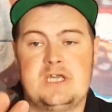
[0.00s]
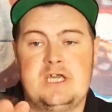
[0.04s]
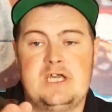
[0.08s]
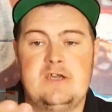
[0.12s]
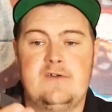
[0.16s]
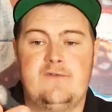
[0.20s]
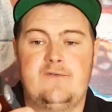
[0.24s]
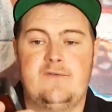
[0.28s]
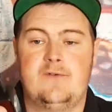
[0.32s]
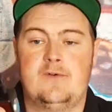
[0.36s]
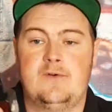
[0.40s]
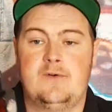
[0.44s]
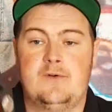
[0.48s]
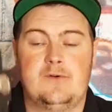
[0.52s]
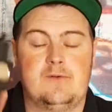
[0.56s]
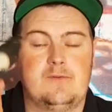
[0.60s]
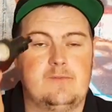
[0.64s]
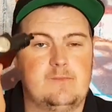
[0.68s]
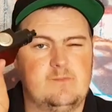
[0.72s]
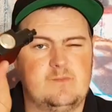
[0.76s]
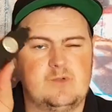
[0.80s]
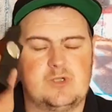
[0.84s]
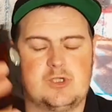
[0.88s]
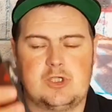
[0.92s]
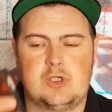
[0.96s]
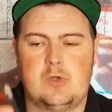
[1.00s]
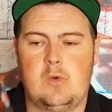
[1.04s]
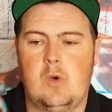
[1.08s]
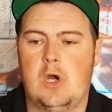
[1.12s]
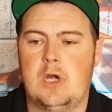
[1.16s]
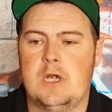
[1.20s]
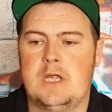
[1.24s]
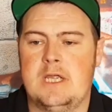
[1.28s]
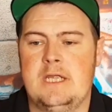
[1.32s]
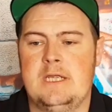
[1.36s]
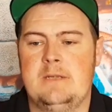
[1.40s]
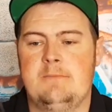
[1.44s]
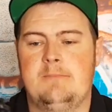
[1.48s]
there for
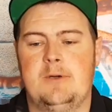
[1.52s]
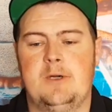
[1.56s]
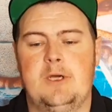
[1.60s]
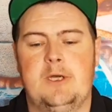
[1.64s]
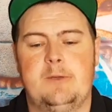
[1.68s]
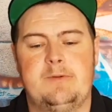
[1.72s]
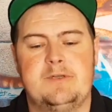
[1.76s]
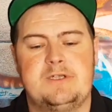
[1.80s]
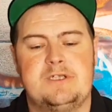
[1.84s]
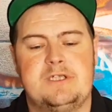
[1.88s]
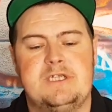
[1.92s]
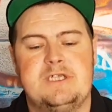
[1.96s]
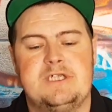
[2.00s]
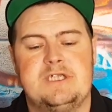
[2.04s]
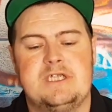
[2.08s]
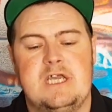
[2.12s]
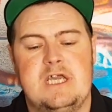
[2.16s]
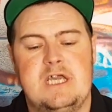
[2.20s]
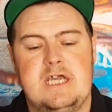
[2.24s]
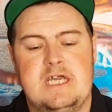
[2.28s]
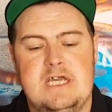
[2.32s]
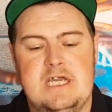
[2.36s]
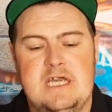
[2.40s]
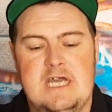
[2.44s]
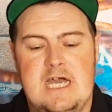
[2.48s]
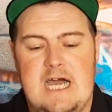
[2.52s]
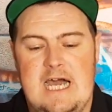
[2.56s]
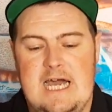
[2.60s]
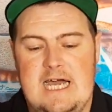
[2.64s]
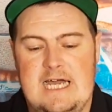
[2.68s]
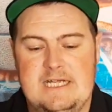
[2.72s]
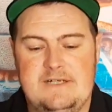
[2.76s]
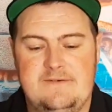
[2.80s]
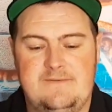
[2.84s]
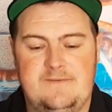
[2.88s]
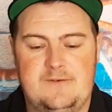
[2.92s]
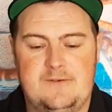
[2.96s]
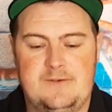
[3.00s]
squonking purposes
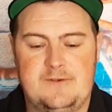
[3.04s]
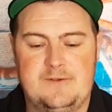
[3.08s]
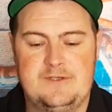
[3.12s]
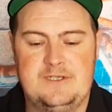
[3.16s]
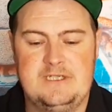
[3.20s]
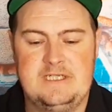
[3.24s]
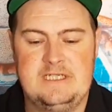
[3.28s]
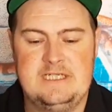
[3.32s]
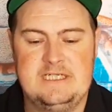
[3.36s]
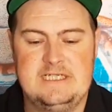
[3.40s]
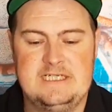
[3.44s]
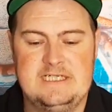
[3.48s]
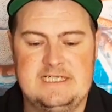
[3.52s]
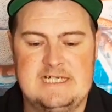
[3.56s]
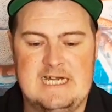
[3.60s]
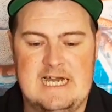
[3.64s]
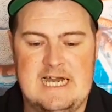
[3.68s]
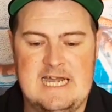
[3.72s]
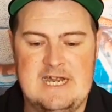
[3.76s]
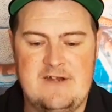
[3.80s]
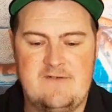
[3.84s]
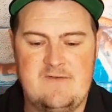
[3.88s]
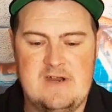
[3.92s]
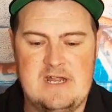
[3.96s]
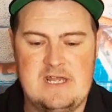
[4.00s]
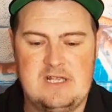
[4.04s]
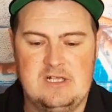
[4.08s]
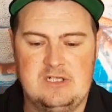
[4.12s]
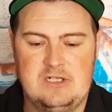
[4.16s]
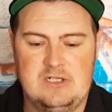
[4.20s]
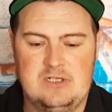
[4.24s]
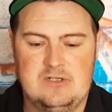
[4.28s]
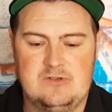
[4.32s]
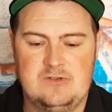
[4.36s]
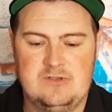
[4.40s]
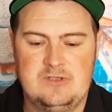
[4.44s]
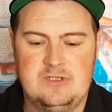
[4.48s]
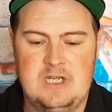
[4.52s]
and for the direct
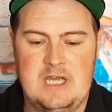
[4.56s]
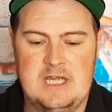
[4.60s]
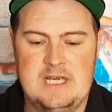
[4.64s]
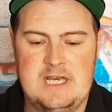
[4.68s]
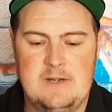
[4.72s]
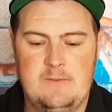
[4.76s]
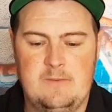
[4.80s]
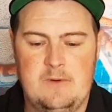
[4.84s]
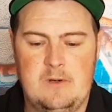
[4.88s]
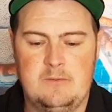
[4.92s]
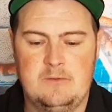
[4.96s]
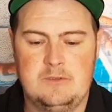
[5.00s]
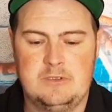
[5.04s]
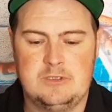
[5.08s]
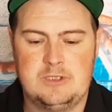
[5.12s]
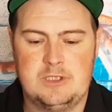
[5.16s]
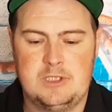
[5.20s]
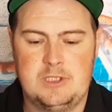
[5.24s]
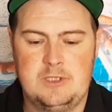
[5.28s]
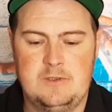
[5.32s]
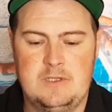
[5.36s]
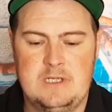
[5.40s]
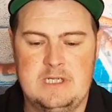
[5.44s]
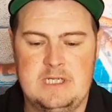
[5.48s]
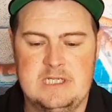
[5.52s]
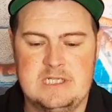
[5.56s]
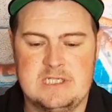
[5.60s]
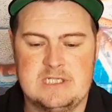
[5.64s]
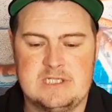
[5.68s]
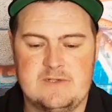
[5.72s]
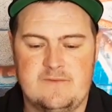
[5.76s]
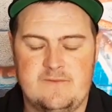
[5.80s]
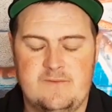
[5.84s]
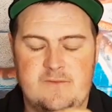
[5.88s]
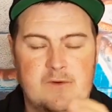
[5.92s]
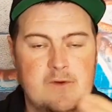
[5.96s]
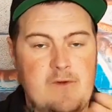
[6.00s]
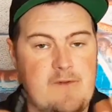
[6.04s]
lung, and then what we'll do is
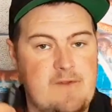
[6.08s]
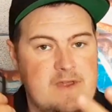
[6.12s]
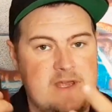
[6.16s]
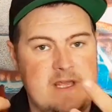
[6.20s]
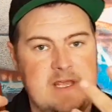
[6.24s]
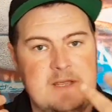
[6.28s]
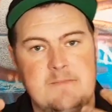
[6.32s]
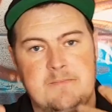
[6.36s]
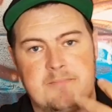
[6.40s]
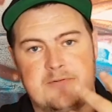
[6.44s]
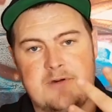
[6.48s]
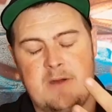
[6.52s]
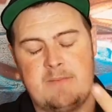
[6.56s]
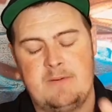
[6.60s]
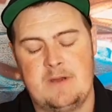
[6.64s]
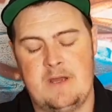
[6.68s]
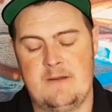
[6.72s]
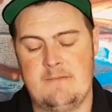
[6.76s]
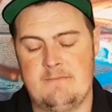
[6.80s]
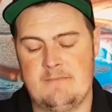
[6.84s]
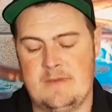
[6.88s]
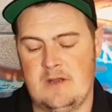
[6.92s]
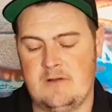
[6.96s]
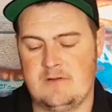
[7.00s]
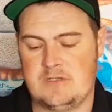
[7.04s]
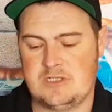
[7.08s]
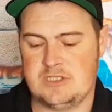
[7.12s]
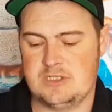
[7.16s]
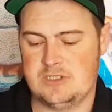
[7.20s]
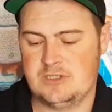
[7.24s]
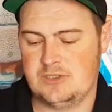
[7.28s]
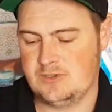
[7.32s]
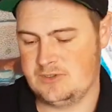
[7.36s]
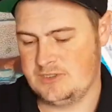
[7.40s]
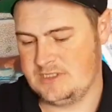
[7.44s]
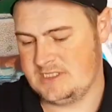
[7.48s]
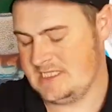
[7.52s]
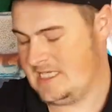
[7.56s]
for the proper mouth to
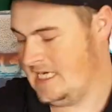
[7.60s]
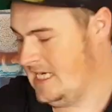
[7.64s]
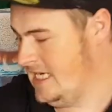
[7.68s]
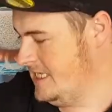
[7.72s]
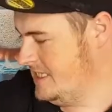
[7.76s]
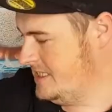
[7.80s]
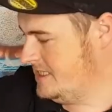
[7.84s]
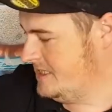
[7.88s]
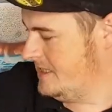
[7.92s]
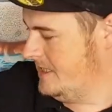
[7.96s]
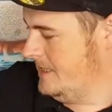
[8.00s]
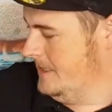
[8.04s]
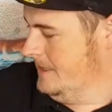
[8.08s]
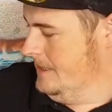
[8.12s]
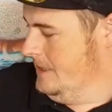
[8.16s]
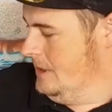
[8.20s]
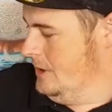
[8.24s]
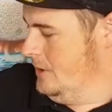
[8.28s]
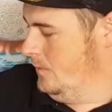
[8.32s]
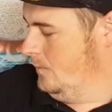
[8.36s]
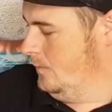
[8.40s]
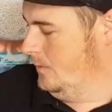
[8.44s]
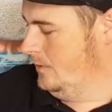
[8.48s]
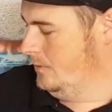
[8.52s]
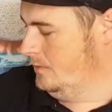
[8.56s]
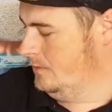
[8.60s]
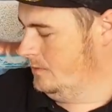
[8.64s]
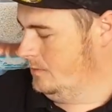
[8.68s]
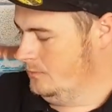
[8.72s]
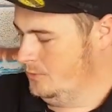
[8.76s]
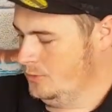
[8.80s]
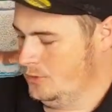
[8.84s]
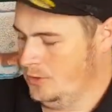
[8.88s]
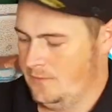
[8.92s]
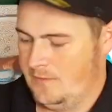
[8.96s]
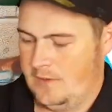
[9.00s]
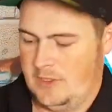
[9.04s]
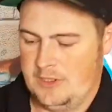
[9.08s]
lung test we'll
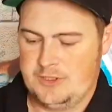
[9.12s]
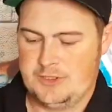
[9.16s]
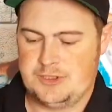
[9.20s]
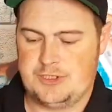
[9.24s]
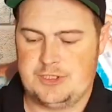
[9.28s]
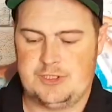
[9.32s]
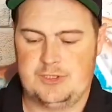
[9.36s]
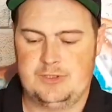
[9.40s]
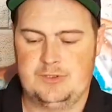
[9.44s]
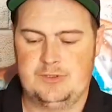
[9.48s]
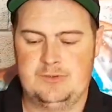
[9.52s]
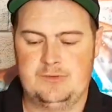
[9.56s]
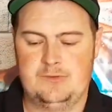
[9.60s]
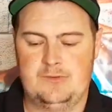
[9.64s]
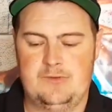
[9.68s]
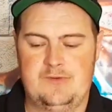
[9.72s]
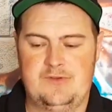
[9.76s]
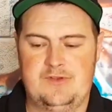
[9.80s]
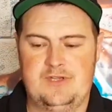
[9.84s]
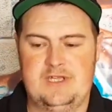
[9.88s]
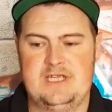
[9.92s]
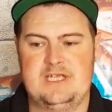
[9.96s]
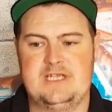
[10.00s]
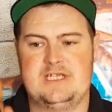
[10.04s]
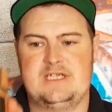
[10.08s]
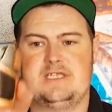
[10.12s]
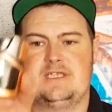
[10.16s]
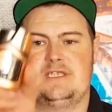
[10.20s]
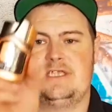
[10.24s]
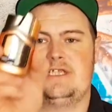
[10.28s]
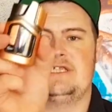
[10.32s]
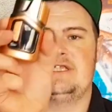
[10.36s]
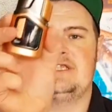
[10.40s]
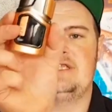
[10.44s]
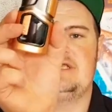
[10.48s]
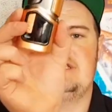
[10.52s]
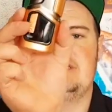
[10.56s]
move on to this. This